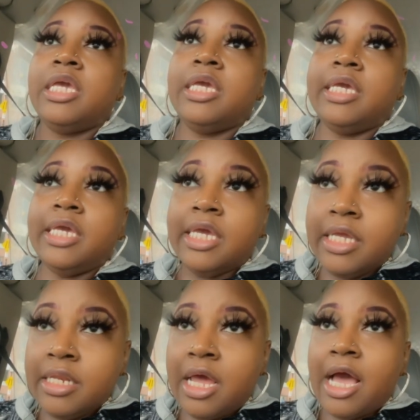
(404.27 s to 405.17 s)

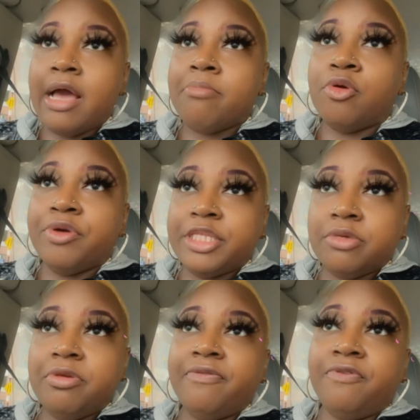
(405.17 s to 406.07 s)
and I'm going
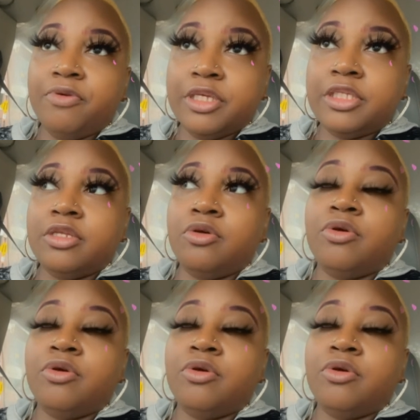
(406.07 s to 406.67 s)
to be focusing